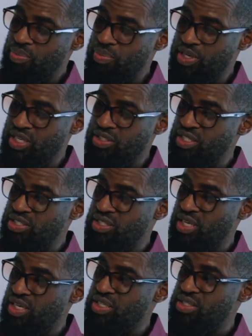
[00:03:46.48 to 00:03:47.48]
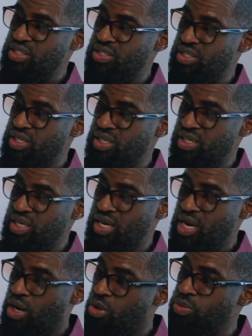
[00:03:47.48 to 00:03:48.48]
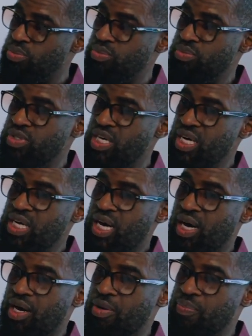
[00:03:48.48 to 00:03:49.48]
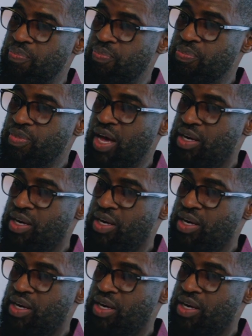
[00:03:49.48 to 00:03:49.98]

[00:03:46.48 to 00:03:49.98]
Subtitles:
Because this does help. I